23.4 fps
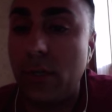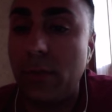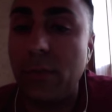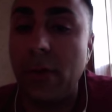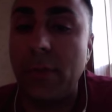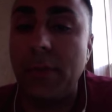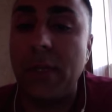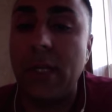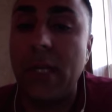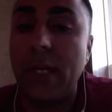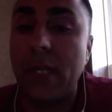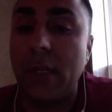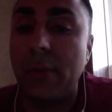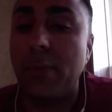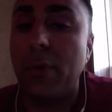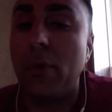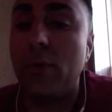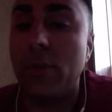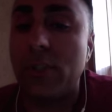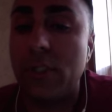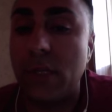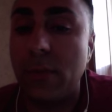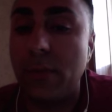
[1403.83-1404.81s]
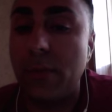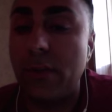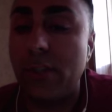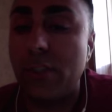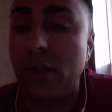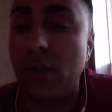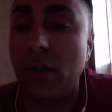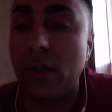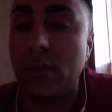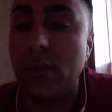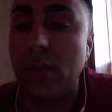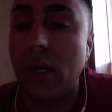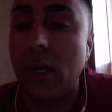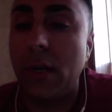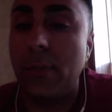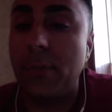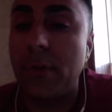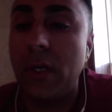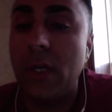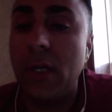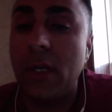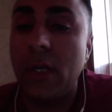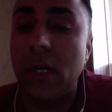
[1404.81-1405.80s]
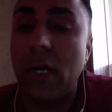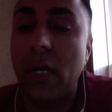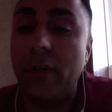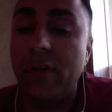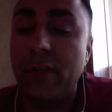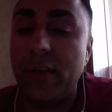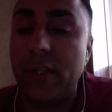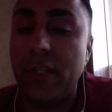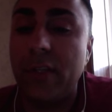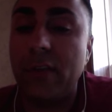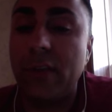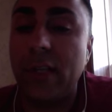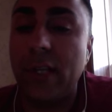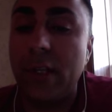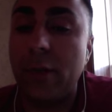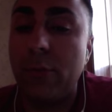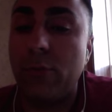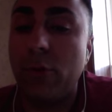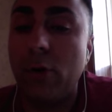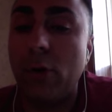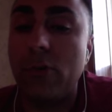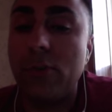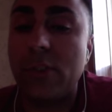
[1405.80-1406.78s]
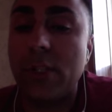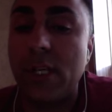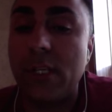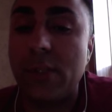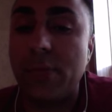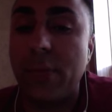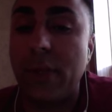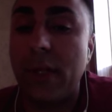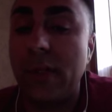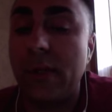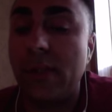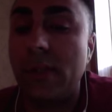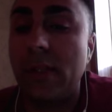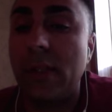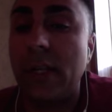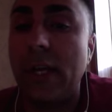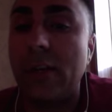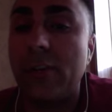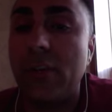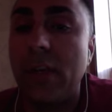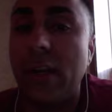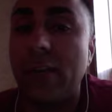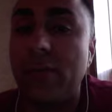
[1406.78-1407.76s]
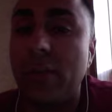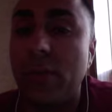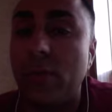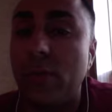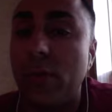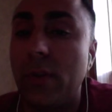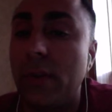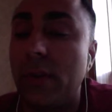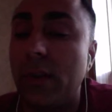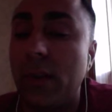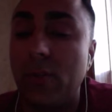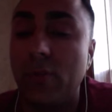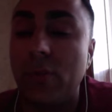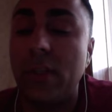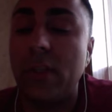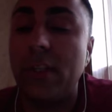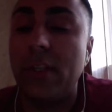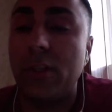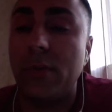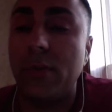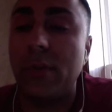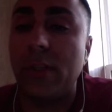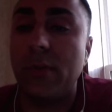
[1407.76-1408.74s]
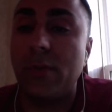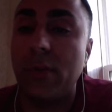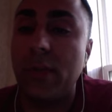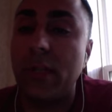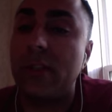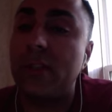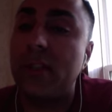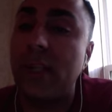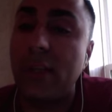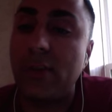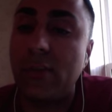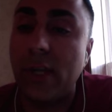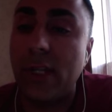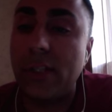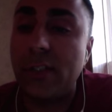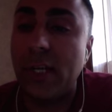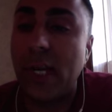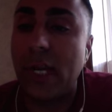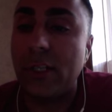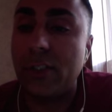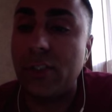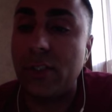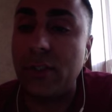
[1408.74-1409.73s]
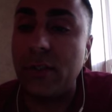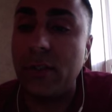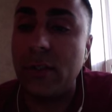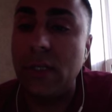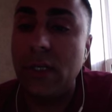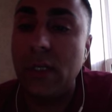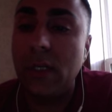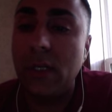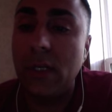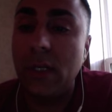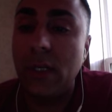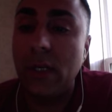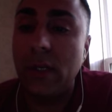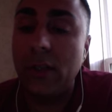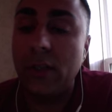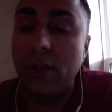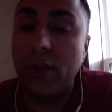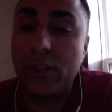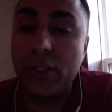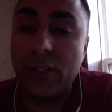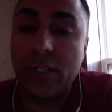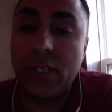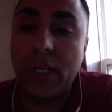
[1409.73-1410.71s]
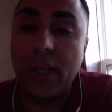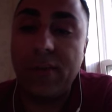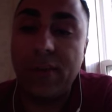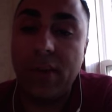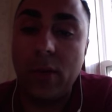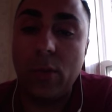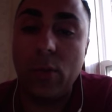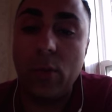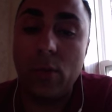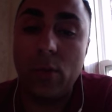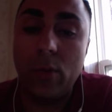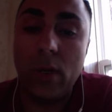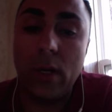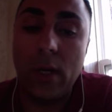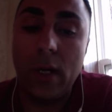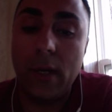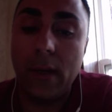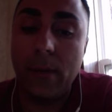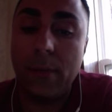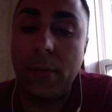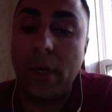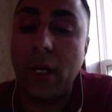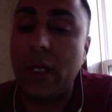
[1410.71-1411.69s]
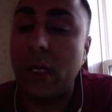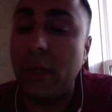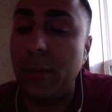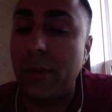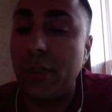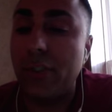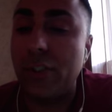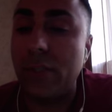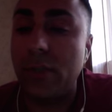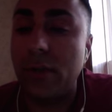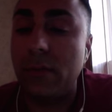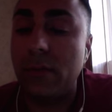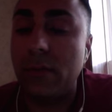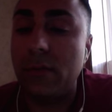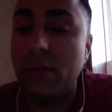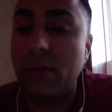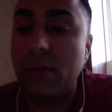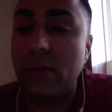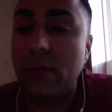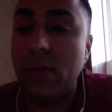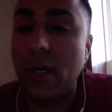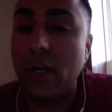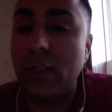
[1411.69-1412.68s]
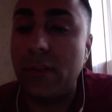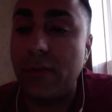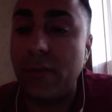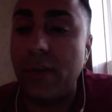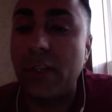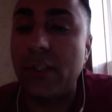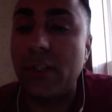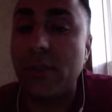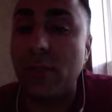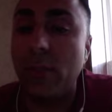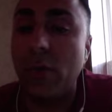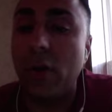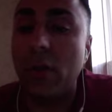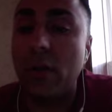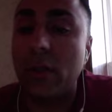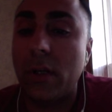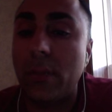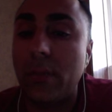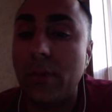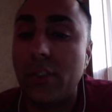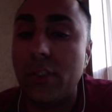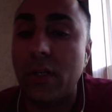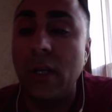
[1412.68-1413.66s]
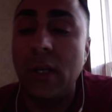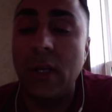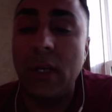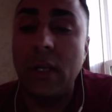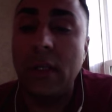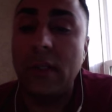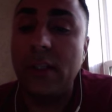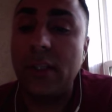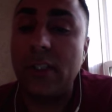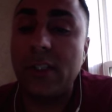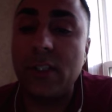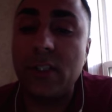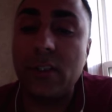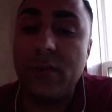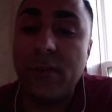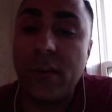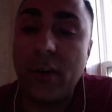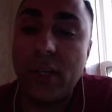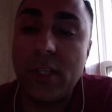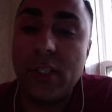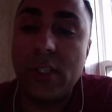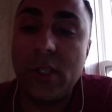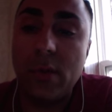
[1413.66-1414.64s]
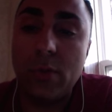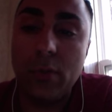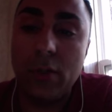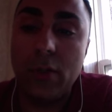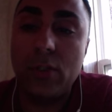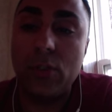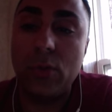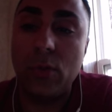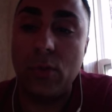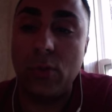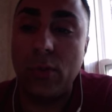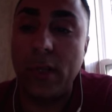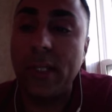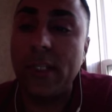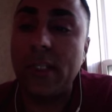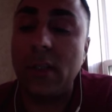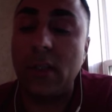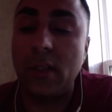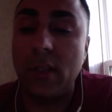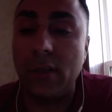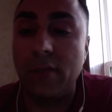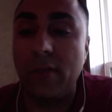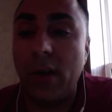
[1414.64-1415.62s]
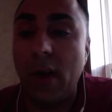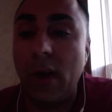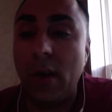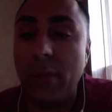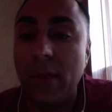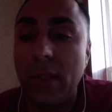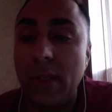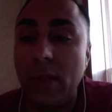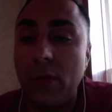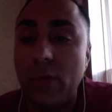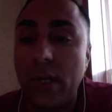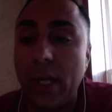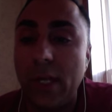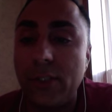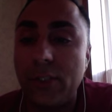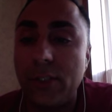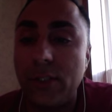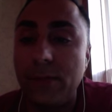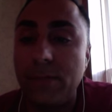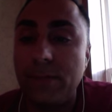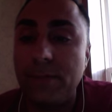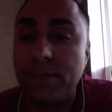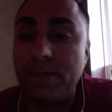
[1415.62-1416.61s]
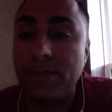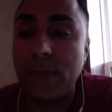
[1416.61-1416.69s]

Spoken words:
You might be getting a bonus commission on top of a deal that you process, but it doesn't actually have to really do with a real estate transaction. They're just giving you a commission, a very small commission. This is very similar to a retail environment location.